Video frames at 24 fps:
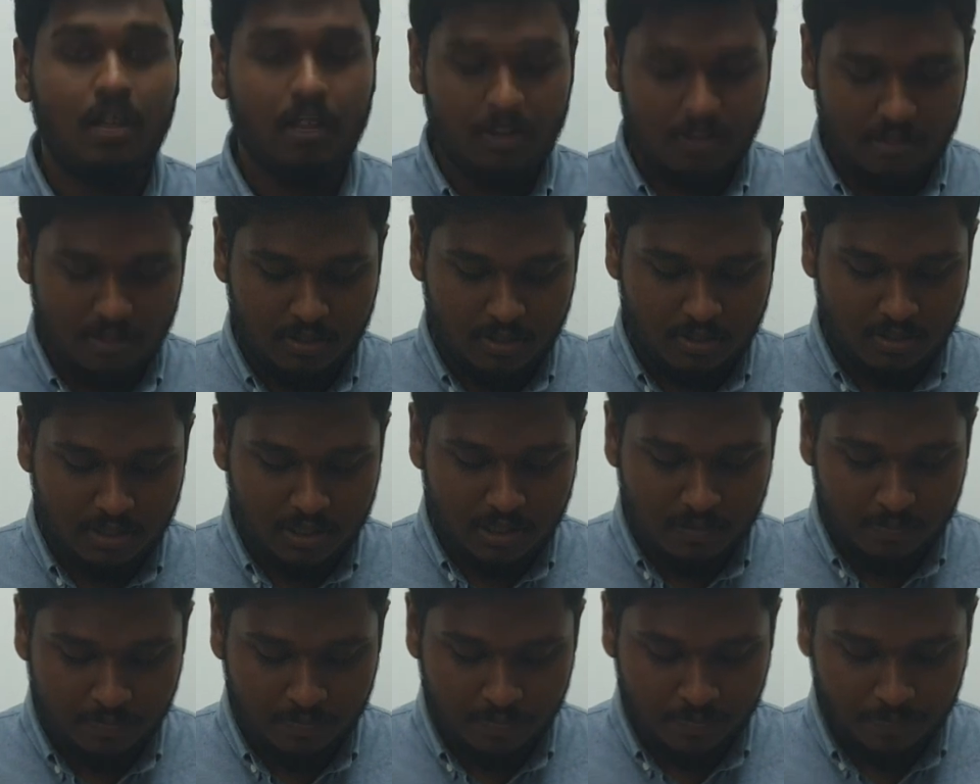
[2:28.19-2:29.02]

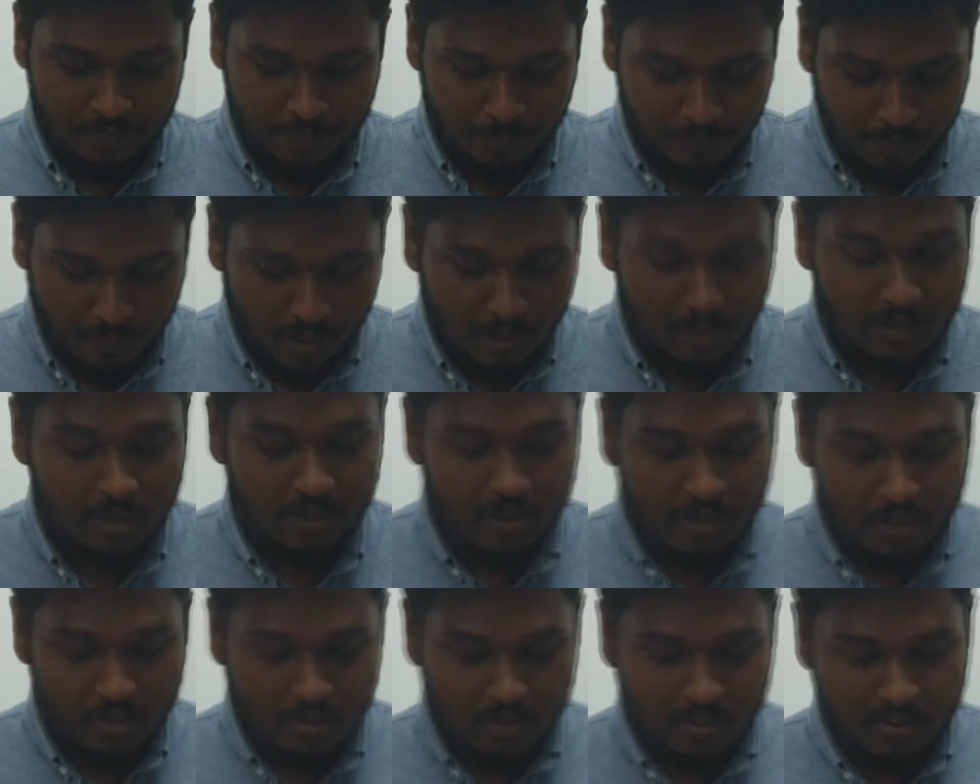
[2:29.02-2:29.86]
system
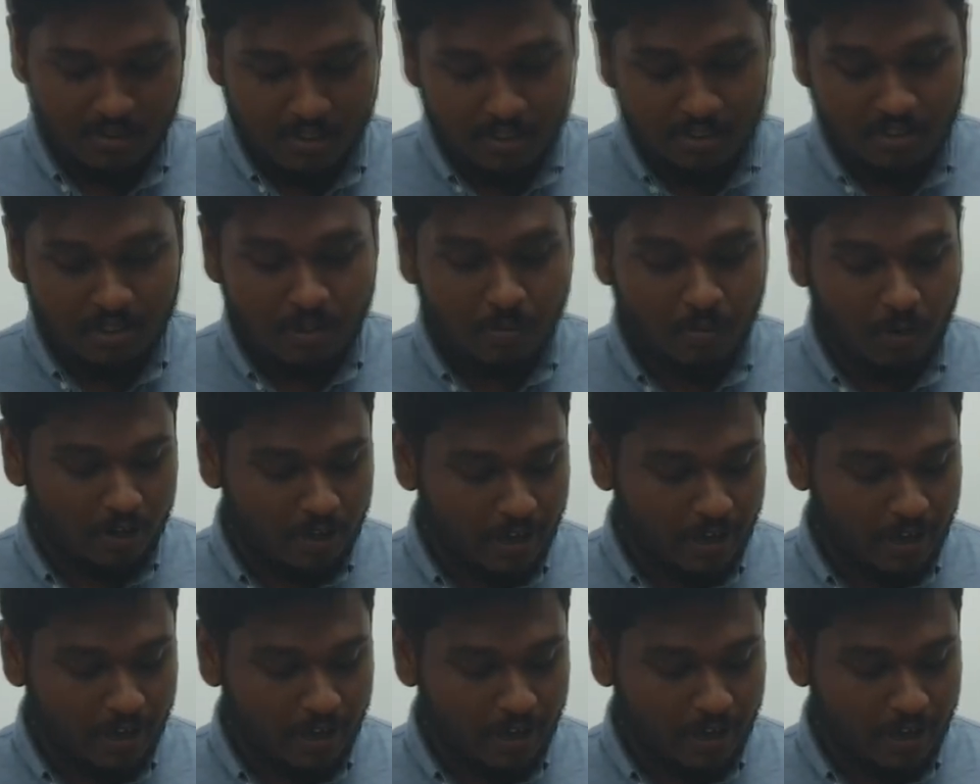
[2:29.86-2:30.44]
or